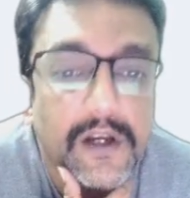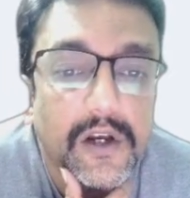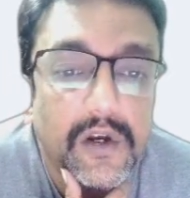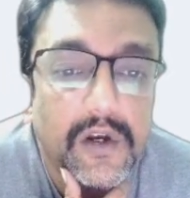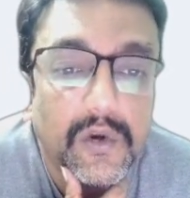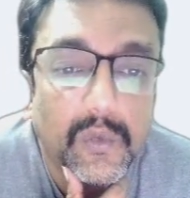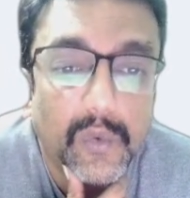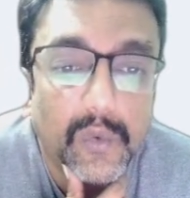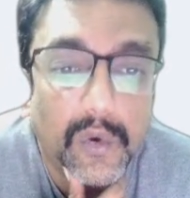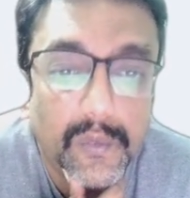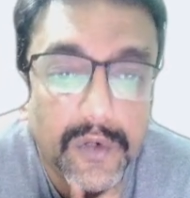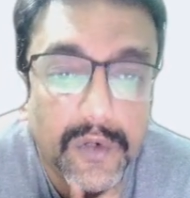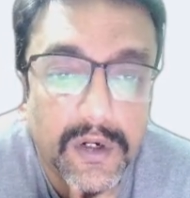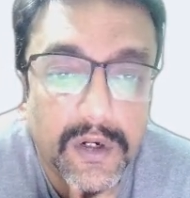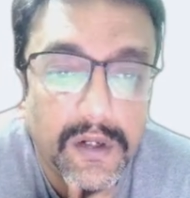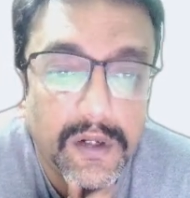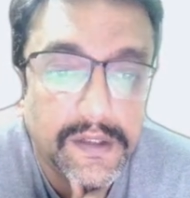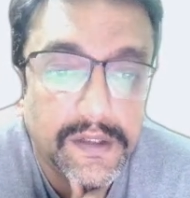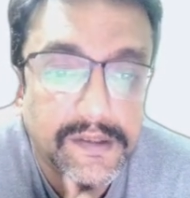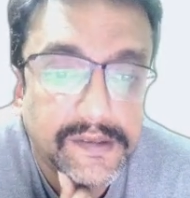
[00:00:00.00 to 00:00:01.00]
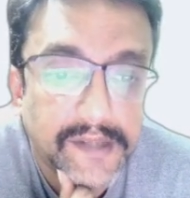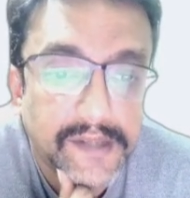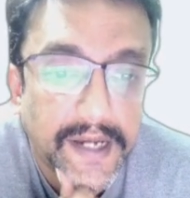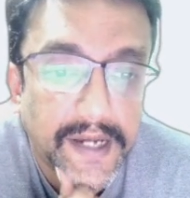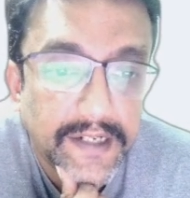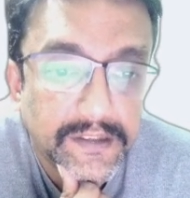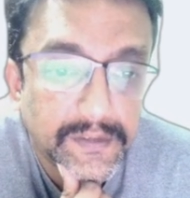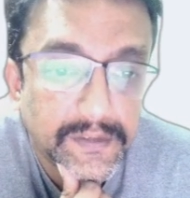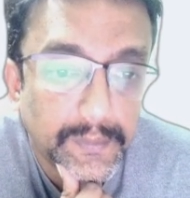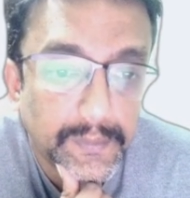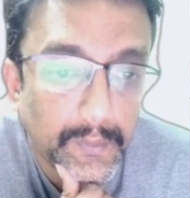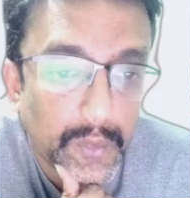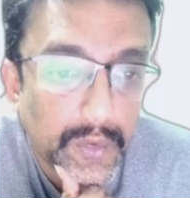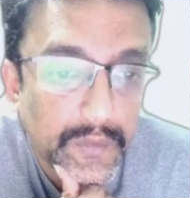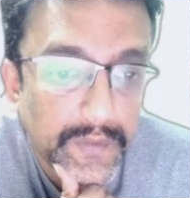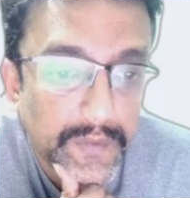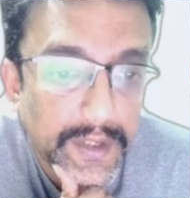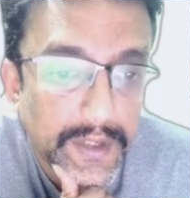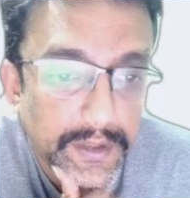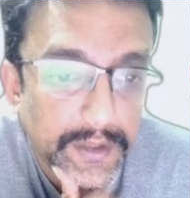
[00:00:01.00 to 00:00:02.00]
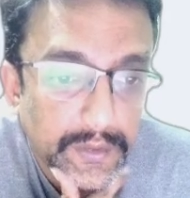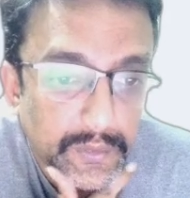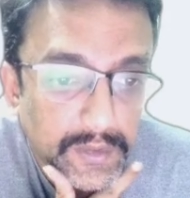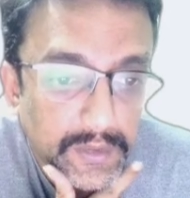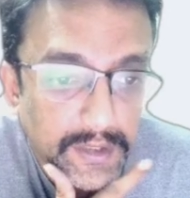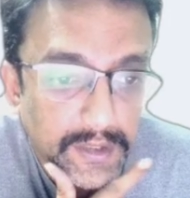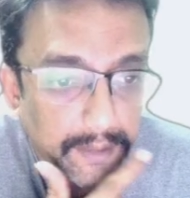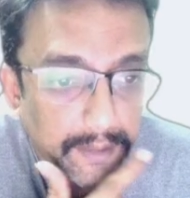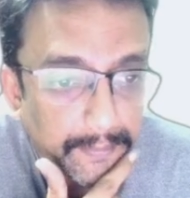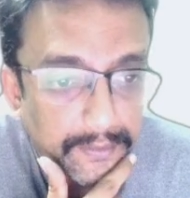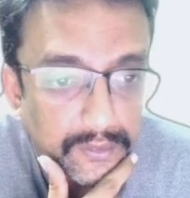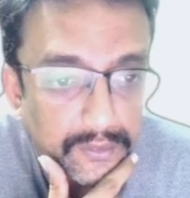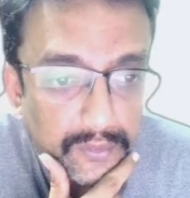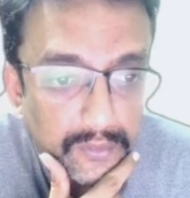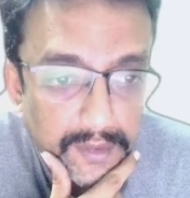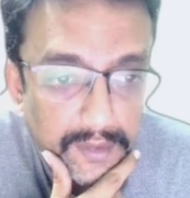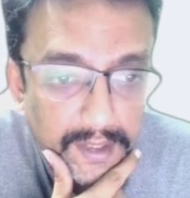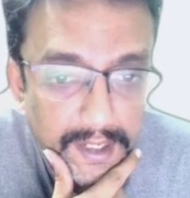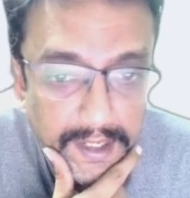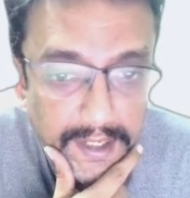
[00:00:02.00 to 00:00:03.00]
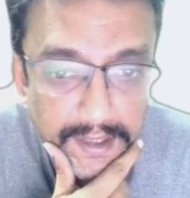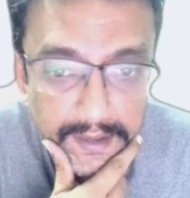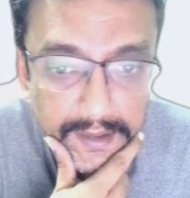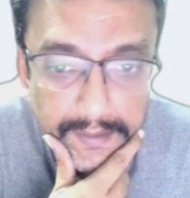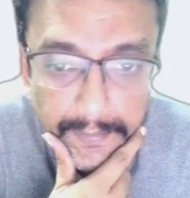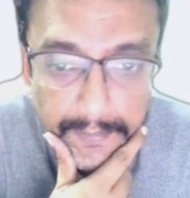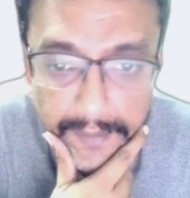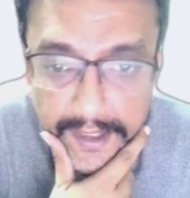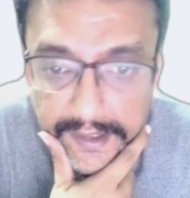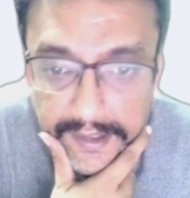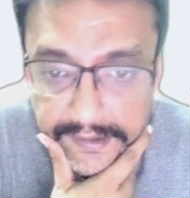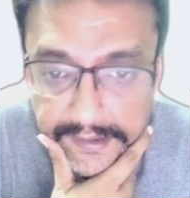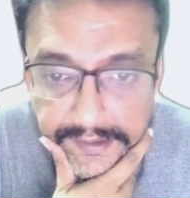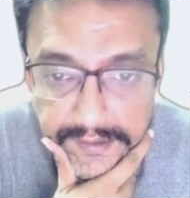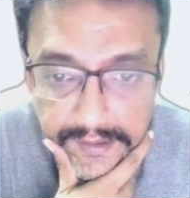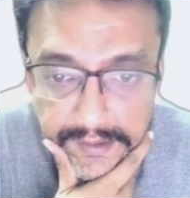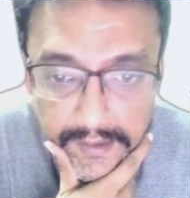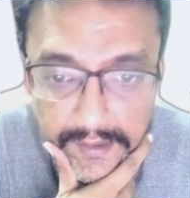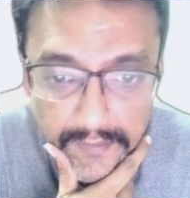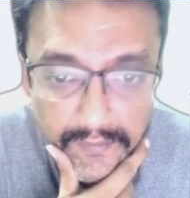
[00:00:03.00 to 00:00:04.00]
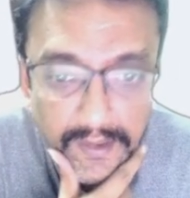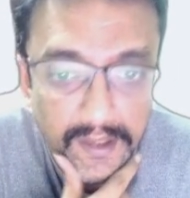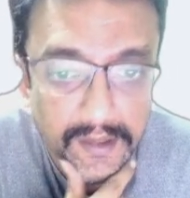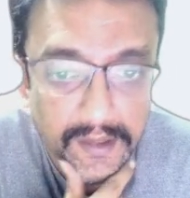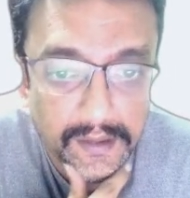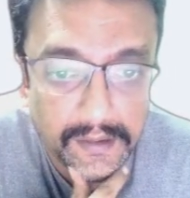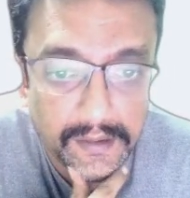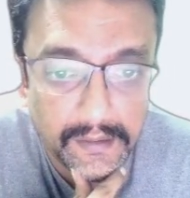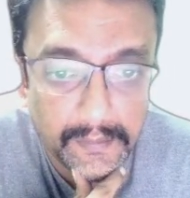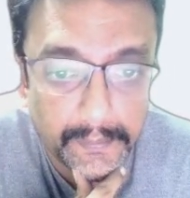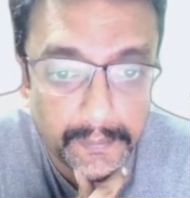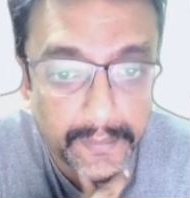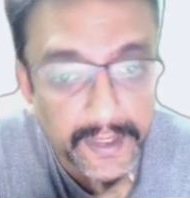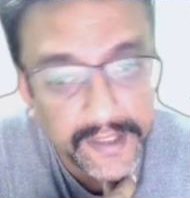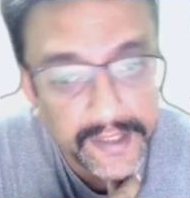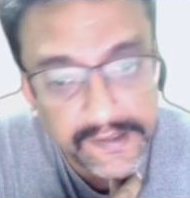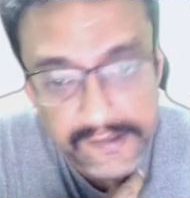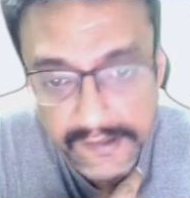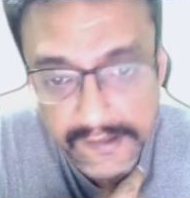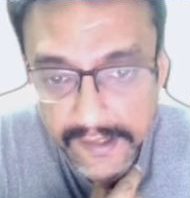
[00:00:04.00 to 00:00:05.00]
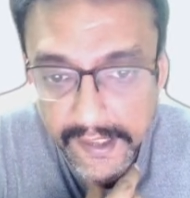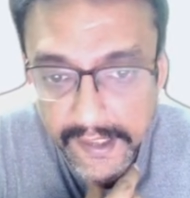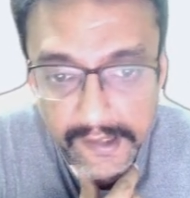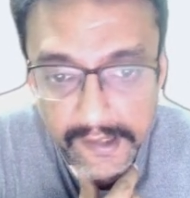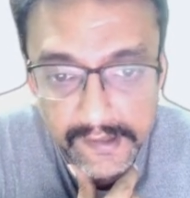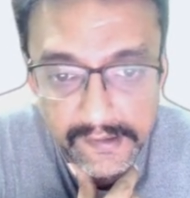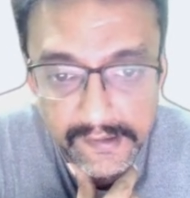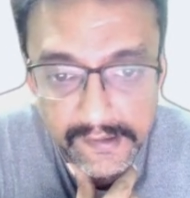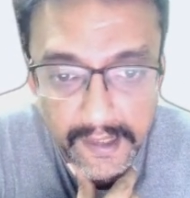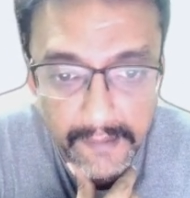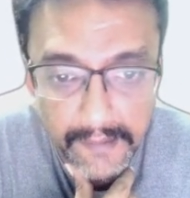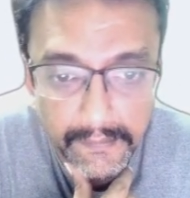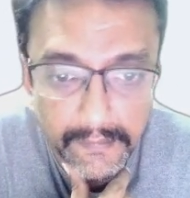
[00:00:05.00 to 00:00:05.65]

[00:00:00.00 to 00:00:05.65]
Overall, this adds more value to the episode track pass while price stay the same.